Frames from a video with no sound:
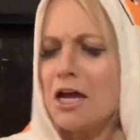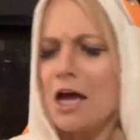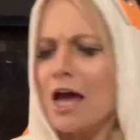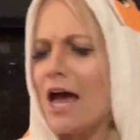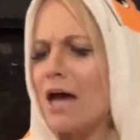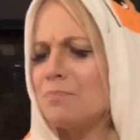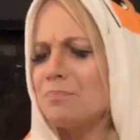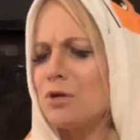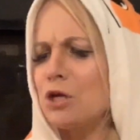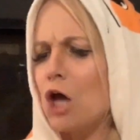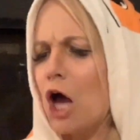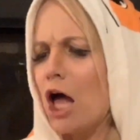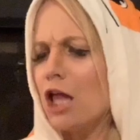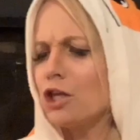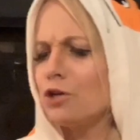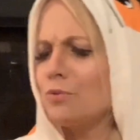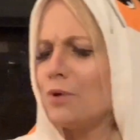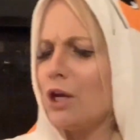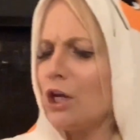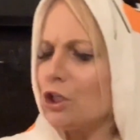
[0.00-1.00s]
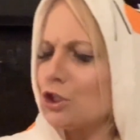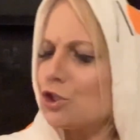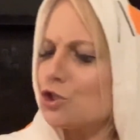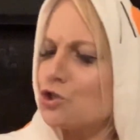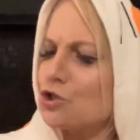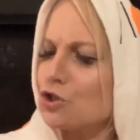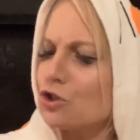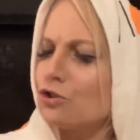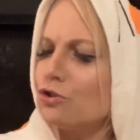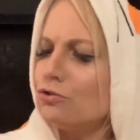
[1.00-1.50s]
Happy Halloween,
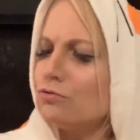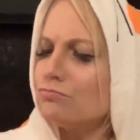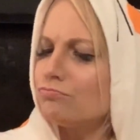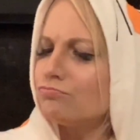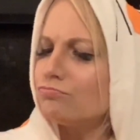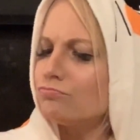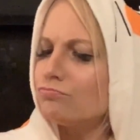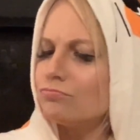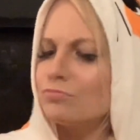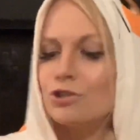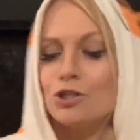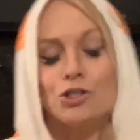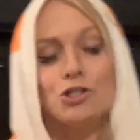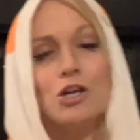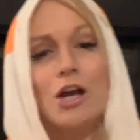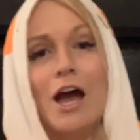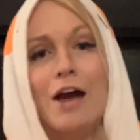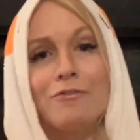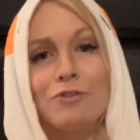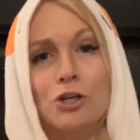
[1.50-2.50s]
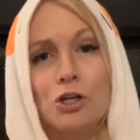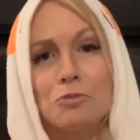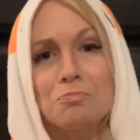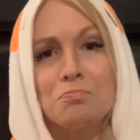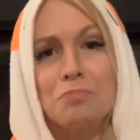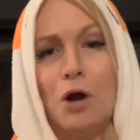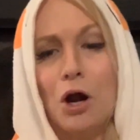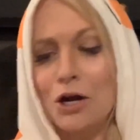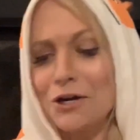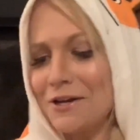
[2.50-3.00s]
Sue. Did you have a good
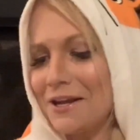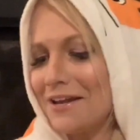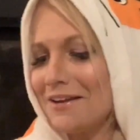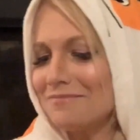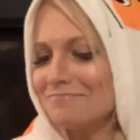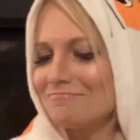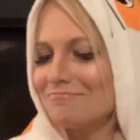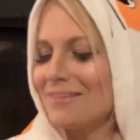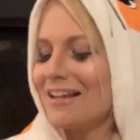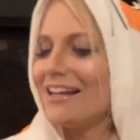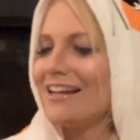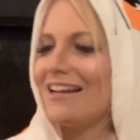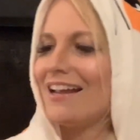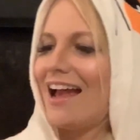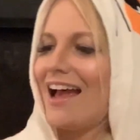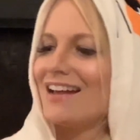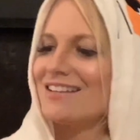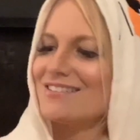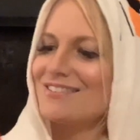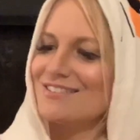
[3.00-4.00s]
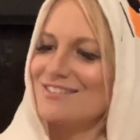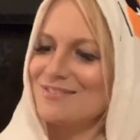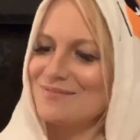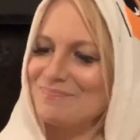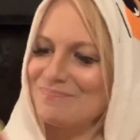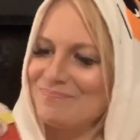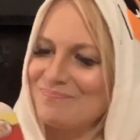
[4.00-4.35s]
party? He asked.